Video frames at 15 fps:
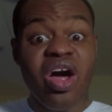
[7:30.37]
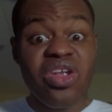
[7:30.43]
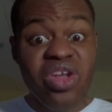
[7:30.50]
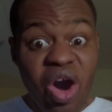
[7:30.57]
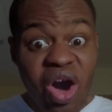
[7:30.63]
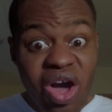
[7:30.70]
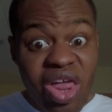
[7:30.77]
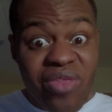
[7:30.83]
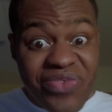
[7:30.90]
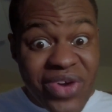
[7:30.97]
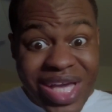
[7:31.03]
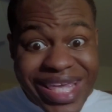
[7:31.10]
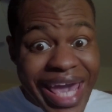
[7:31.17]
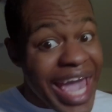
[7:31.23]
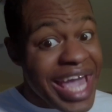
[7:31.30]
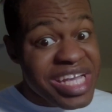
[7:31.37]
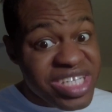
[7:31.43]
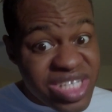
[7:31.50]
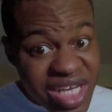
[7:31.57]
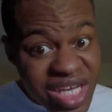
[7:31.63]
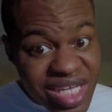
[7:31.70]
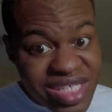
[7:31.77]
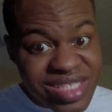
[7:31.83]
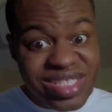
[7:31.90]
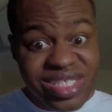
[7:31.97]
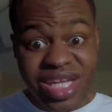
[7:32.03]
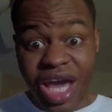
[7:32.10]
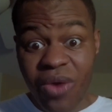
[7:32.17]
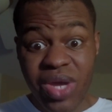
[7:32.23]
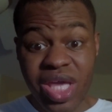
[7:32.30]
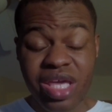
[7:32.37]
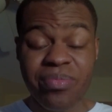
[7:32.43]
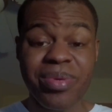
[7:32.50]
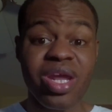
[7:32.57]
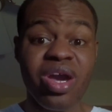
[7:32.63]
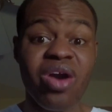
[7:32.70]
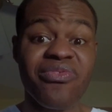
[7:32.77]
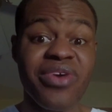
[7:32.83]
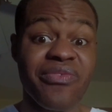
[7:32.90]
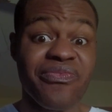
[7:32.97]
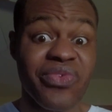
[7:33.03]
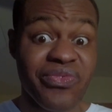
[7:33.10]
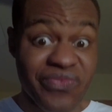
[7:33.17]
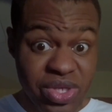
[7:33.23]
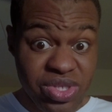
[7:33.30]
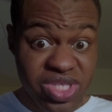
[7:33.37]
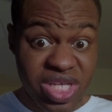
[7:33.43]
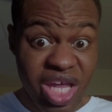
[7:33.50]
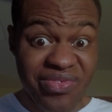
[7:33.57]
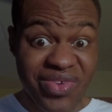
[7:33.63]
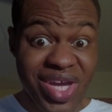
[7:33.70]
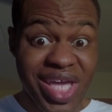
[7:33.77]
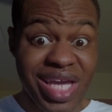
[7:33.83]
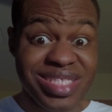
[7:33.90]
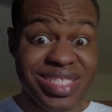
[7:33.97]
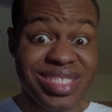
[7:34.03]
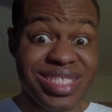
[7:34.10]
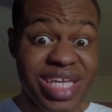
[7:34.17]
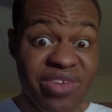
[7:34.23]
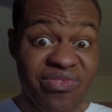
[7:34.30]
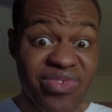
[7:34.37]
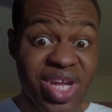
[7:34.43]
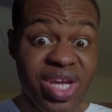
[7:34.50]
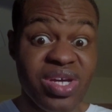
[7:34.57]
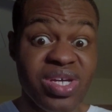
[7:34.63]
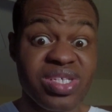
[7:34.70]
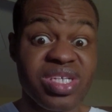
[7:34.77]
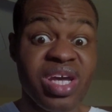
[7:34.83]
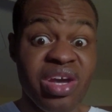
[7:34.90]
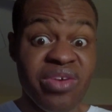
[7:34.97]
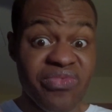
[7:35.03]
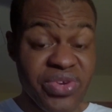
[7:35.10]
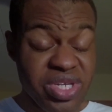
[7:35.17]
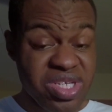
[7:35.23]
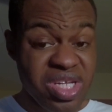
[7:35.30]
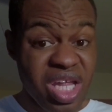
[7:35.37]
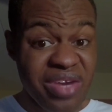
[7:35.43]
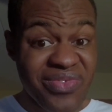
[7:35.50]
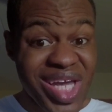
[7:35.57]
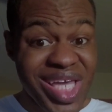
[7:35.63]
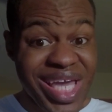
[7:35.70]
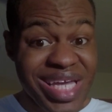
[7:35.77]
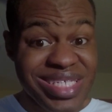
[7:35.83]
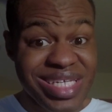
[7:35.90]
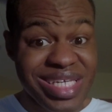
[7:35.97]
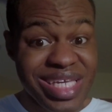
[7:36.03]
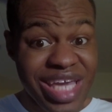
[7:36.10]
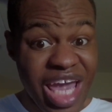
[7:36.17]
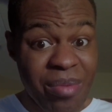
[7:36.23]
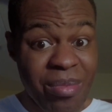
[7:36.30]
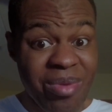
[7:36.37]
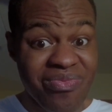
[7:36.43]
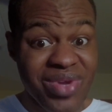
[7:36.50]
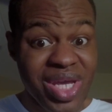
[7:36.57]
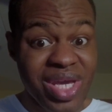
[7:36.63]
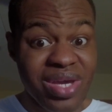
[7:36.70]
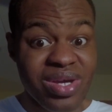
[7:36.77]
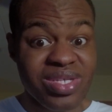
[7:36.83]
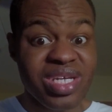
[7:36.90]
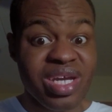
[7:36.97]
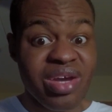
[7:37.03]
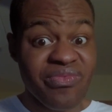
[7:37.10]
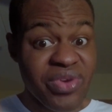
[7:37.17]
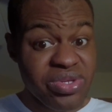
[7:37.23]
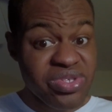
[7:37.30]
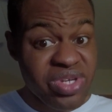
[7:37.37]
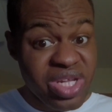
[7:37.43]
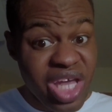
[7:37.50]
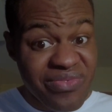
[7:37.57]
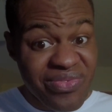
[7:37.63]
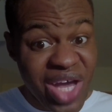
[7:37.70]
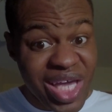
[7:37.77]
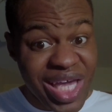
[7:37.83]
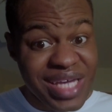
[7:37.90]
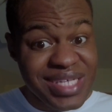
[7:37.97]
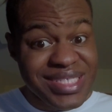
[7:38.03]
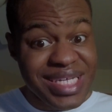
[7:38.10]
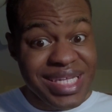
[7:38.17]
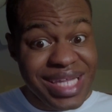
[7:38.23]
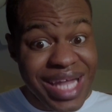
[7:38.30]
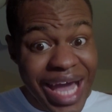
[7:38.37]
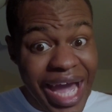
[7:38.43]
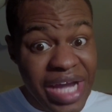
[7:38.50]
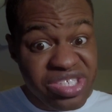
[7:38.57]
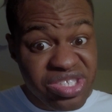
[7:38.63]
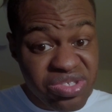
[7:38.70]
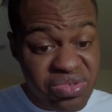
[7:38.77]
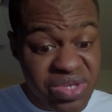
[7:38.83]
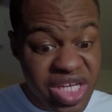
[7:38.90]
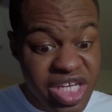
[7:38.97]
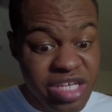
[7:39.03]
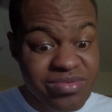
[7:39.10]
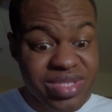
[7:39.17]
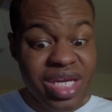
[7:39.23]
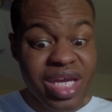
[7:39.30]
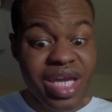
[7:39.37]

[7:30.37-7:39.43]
notifications, so that way you can be notified for future Lavon Cason tech videos, future Lavon Cason gaming videos, future Lavon Cason live streams,